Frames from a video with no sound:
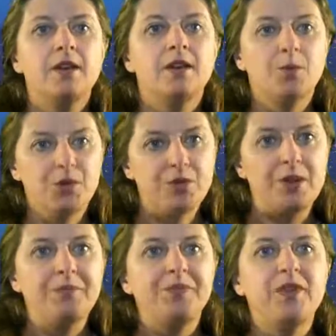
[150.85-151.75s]
Number
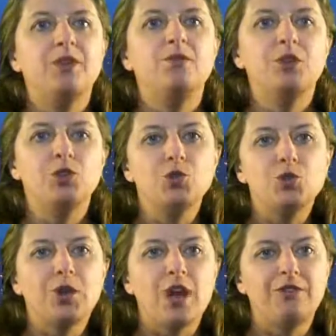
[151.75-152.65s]
three, reduce
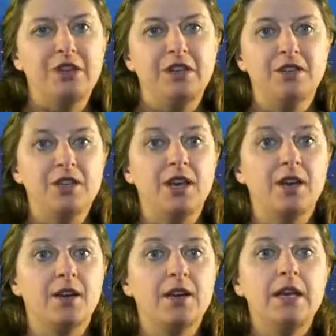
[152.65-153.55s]
your caffeine
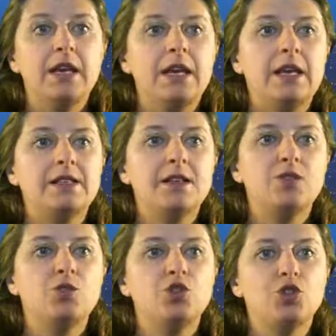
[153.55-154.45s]
intake. It
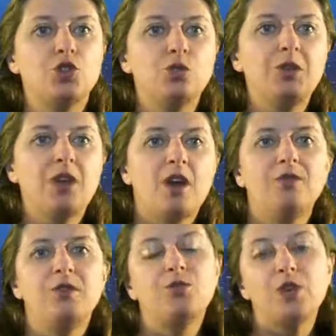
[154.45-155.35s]
says you should be
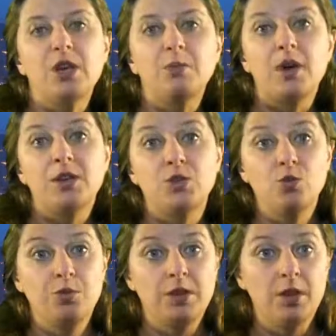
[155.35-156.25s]
caffeine free by
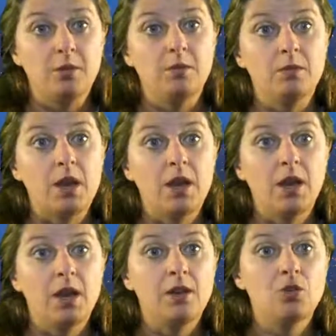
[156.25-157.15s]
2 p.m.
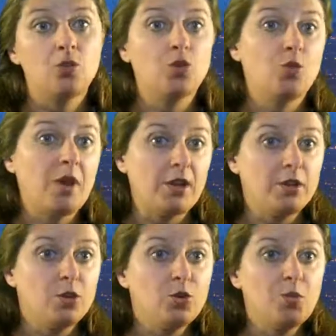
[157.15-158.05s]
I don't know about
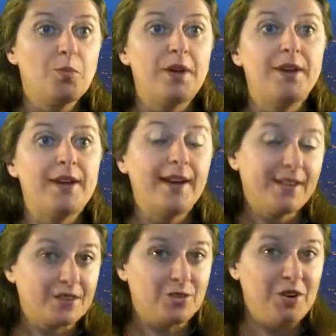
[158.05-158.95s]
you, but I
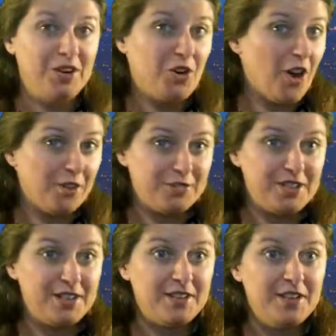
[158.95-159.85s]
can drink
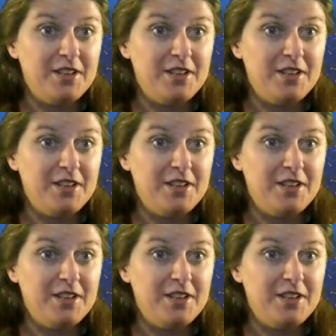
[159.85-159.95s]
coffee